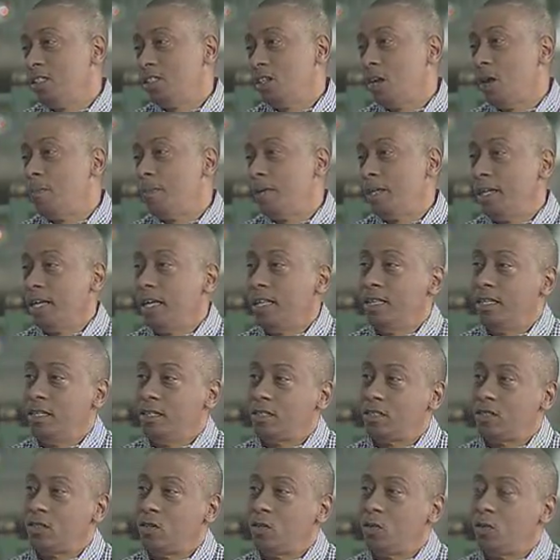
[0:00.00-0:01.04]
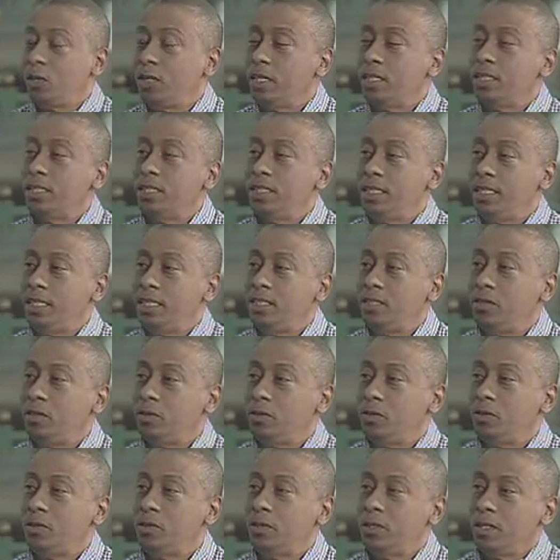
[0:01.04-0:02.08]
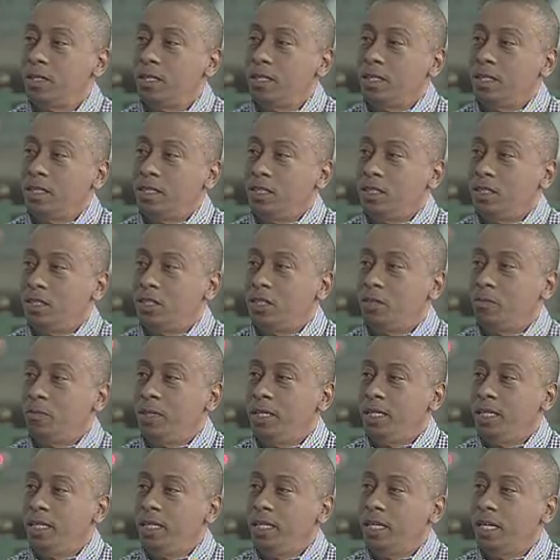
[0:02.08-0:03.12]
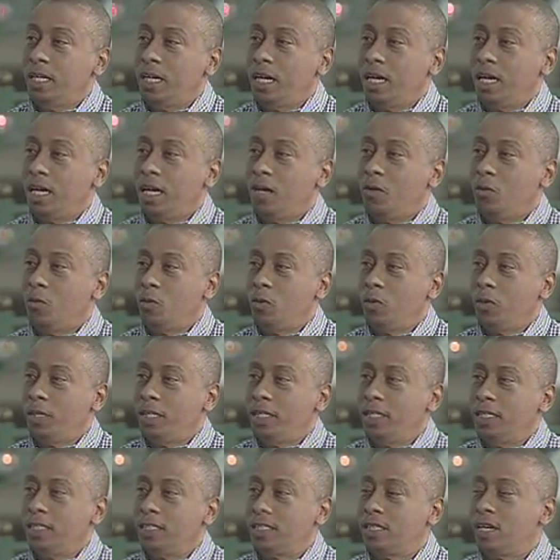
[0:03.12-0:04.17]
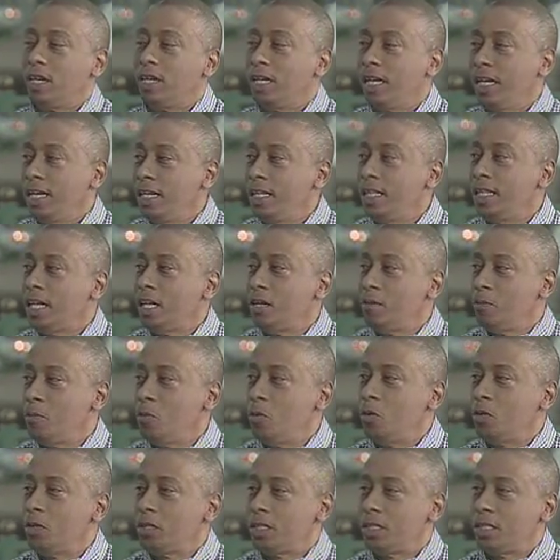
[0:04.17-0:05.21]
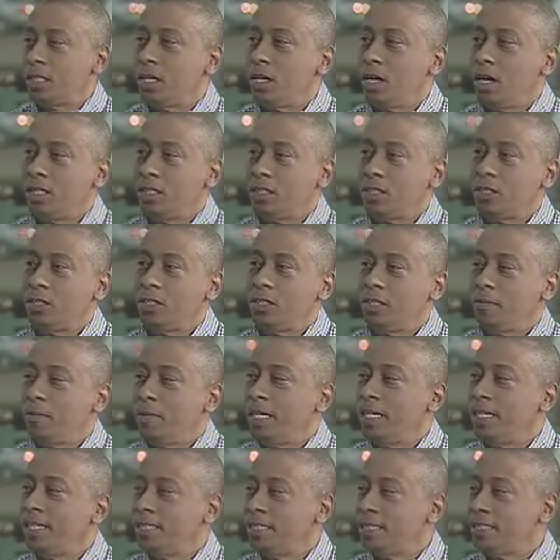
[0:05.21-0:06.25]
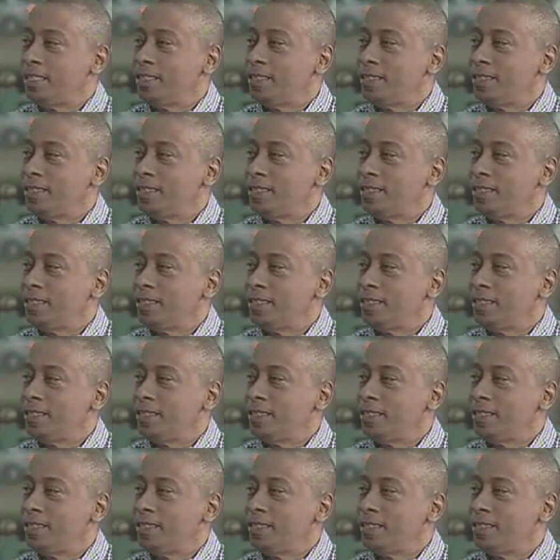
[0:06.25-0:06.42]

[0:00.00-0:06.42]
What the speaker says: stop it, and there's no real need to be worried. It's unlikely that a mole could cause your demise.